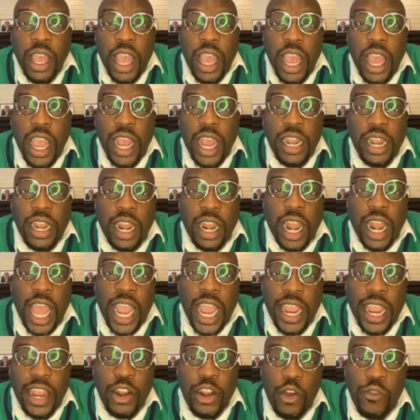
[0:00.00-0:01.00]
had
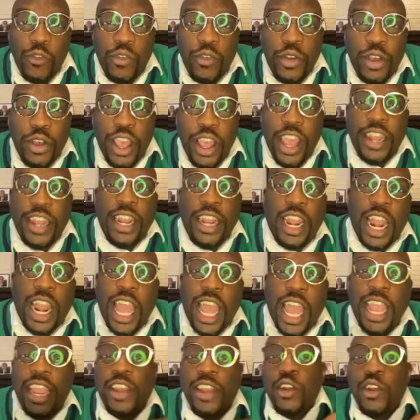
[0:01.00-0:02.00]
the
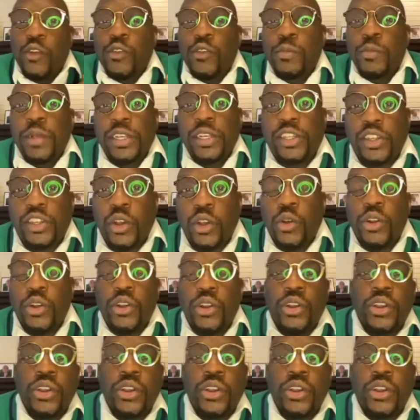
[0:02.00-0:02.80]
lion over my shoulder,